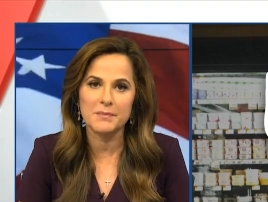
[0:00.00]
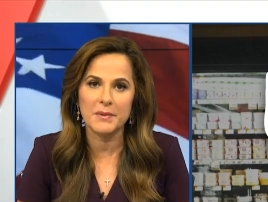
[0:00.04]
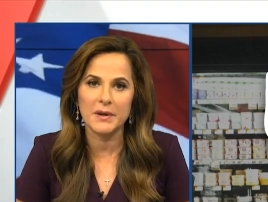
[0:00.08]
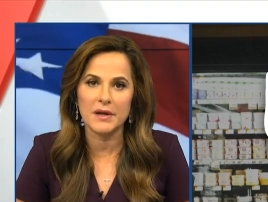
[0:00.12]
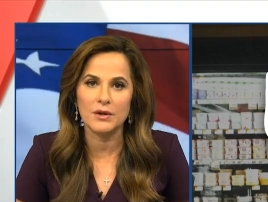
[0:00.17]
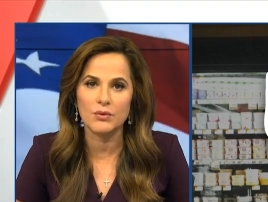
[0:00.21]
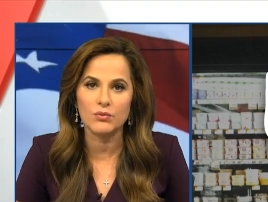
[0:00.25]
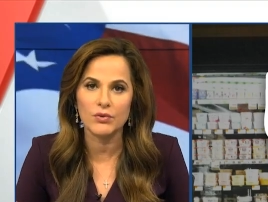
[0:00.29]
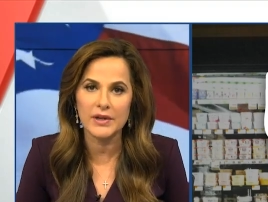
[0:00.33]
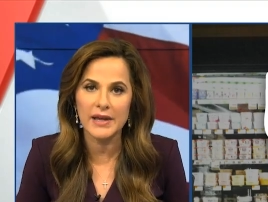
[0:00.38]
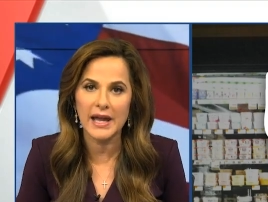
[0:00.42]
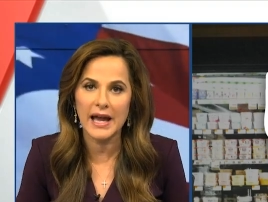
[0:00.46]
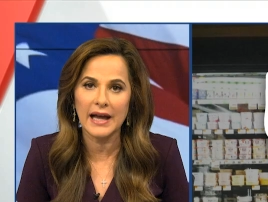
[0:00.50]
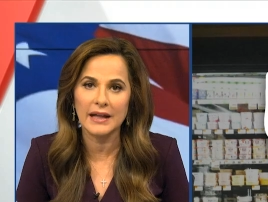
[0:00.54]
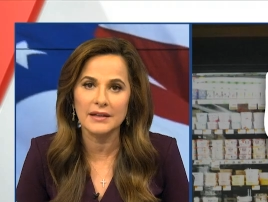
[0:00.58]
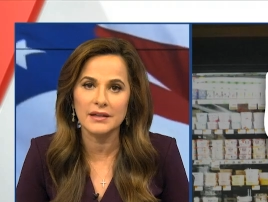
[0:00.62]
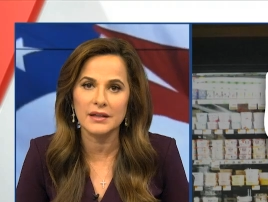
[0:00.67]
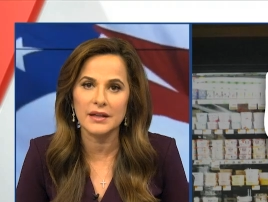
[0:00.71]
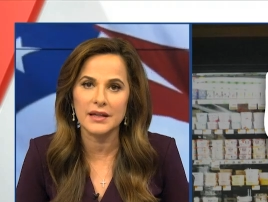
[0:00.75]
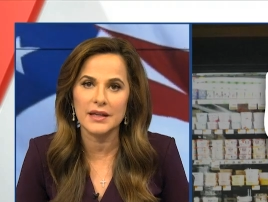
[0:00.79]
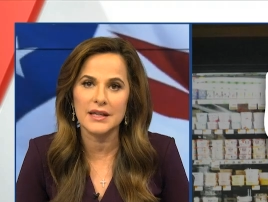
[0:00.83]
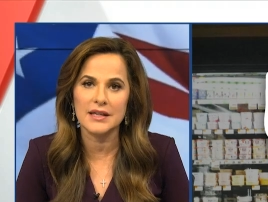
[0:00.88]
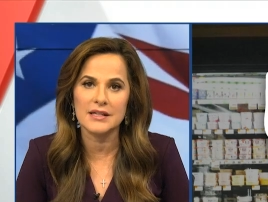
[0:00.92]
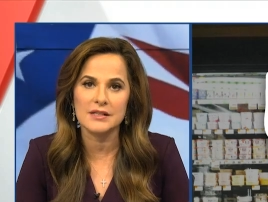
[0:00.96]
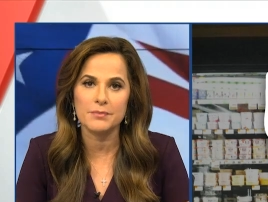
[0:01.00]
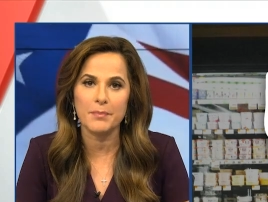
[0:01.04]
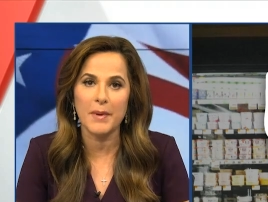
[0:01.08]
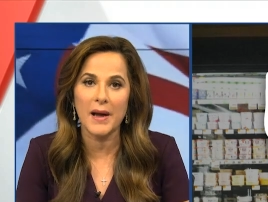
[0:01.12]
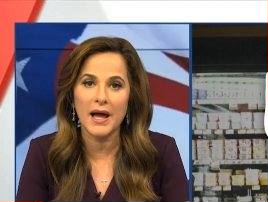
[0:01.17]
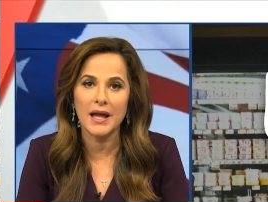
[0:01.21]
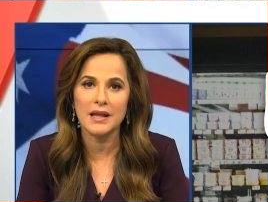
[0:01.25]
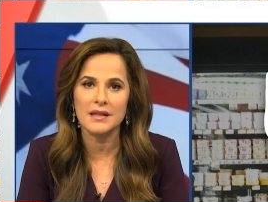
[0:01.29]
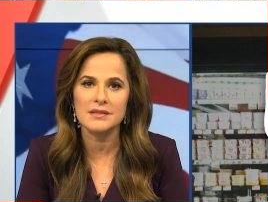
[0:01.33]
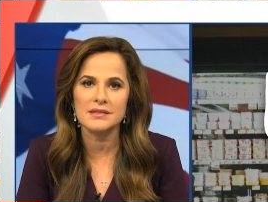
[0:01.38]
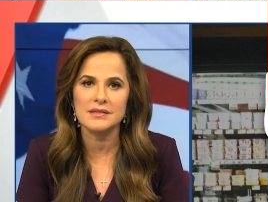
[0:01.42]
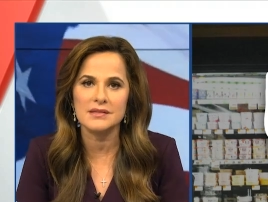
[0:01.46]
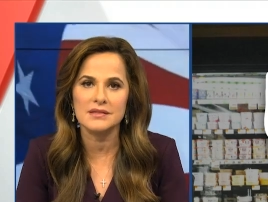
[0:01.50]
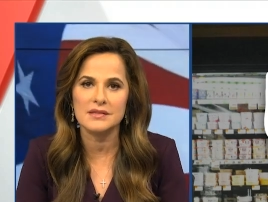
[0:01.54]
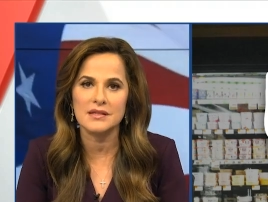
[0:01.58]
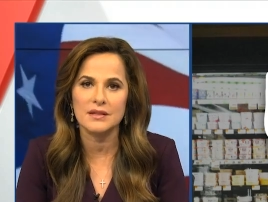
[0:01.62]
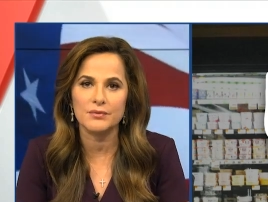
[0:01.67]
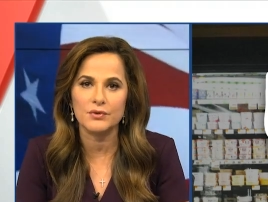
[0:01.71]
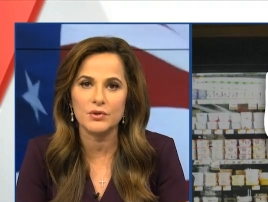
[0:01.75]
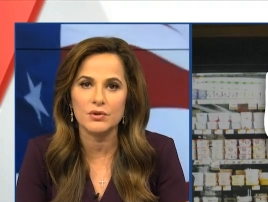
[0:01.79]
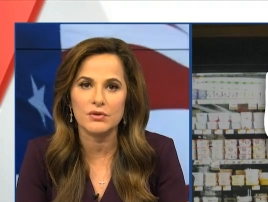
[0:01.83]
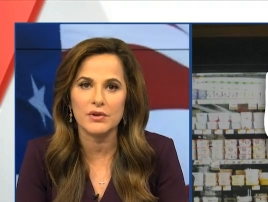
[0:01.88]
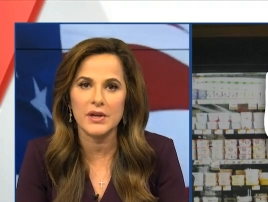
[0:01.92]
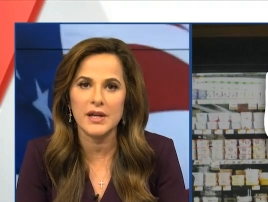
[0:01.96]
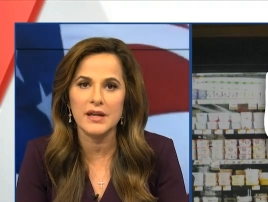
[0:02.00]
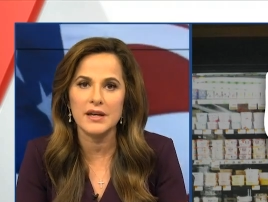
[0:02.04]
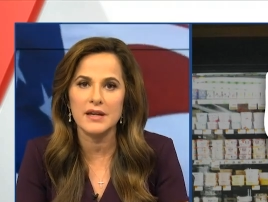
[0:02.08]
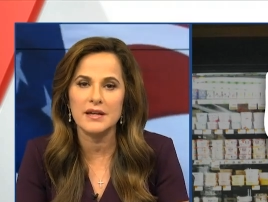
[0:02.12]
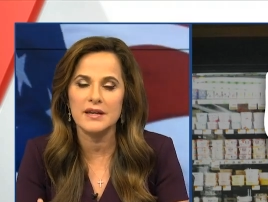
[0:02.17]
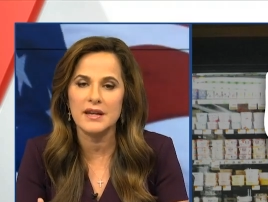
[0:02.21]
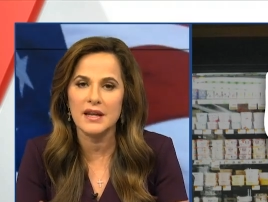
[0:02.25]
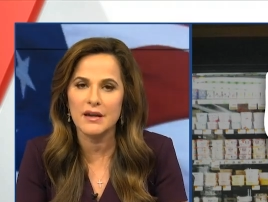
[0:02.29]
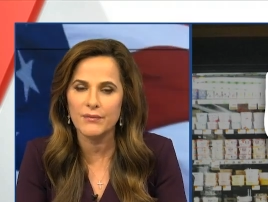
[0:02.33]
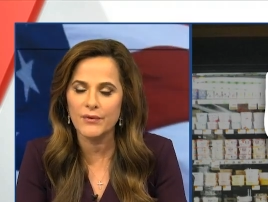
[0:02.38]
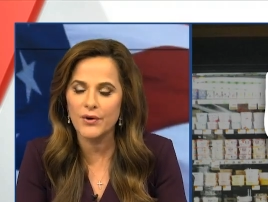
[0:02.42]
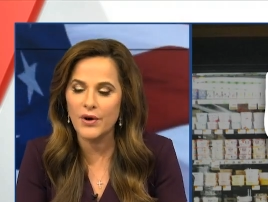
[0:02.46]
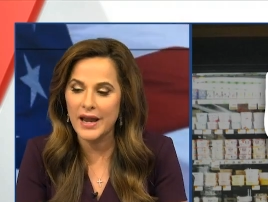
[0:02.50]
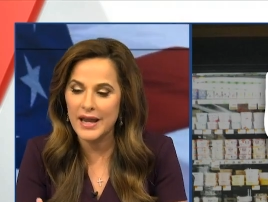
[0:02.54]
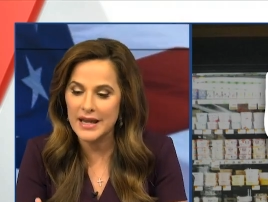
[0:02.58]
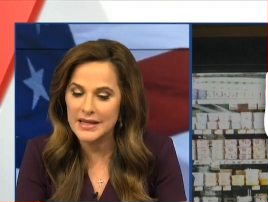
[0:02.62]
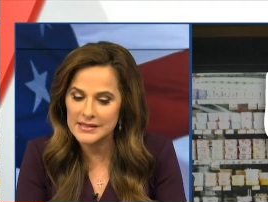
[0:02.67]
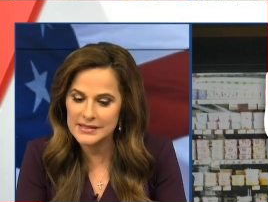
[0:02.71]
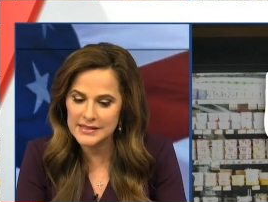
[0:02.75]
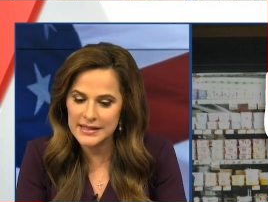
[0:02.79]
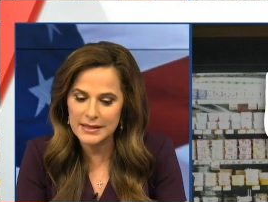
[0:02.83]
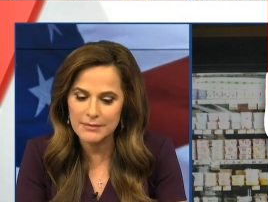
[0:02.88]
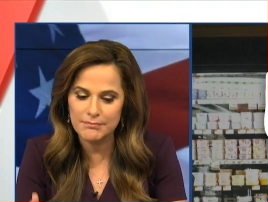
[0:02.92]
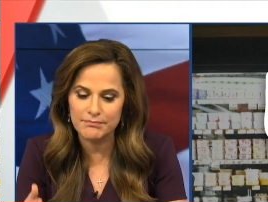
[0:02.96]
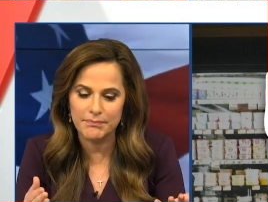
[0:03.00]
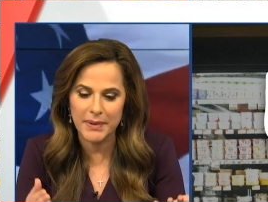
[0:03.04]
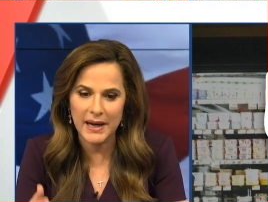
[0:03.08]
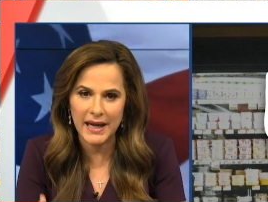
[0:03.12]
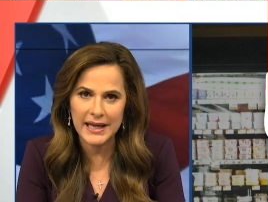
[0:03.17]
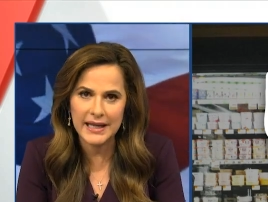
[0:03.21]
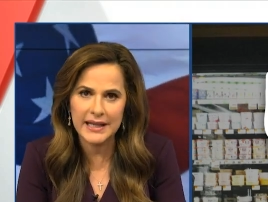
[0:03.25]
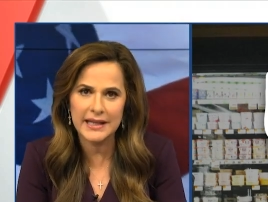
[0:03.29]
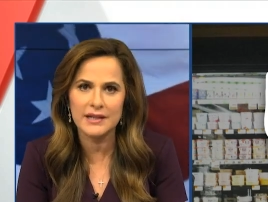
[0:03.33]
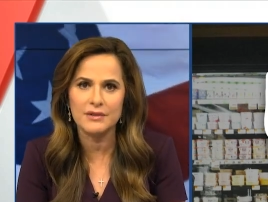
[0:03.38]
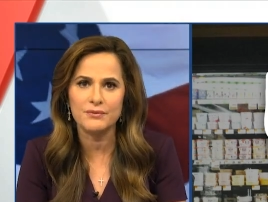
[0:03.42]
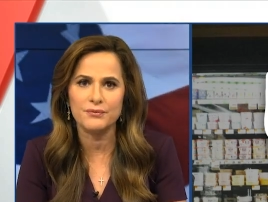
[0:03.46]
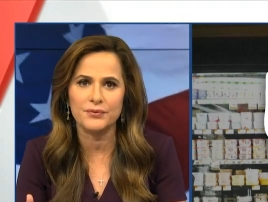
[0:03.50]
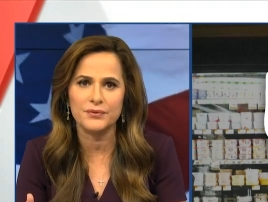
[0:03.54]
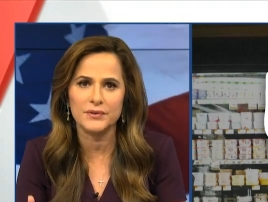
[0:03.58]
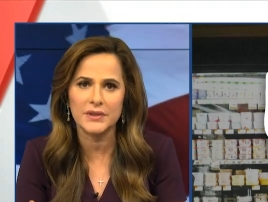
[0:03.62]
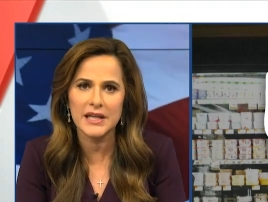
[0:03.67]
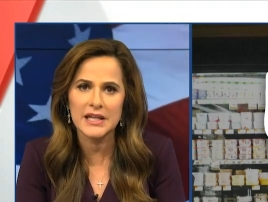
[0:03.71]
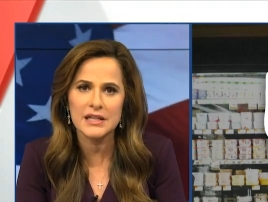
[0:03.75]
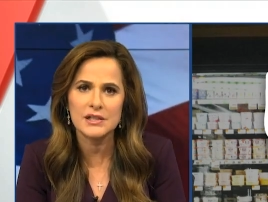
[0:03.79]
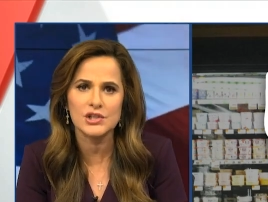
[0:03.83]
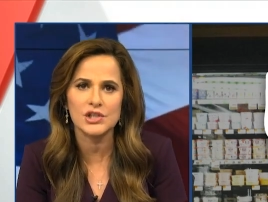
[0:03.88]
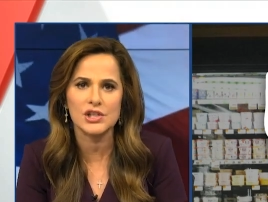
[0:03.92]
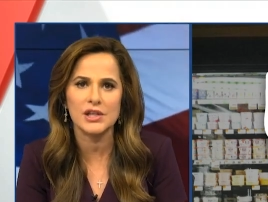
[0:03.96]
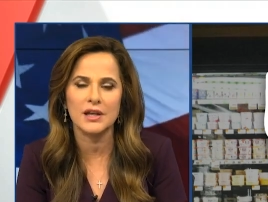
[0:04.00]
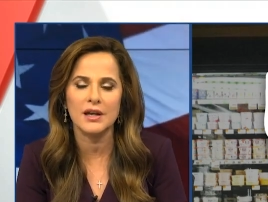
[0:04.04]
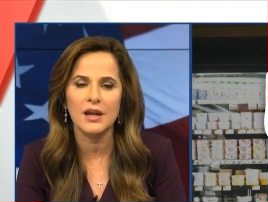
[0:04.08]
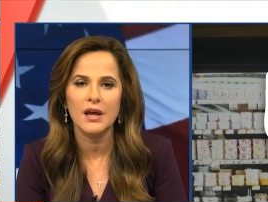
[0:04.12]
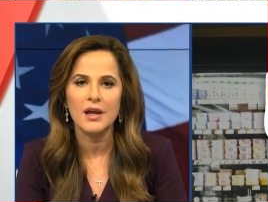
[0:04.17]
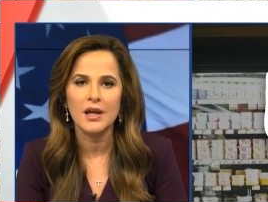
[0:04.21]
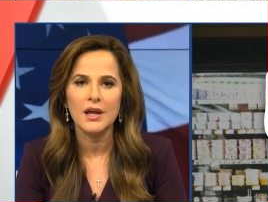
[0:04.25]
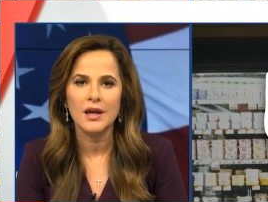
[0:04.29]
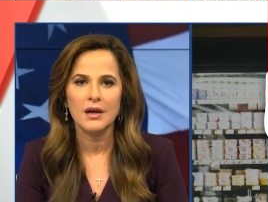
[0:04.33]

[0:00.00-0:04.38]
but in reality, his policies have created never-ending Bidenflation.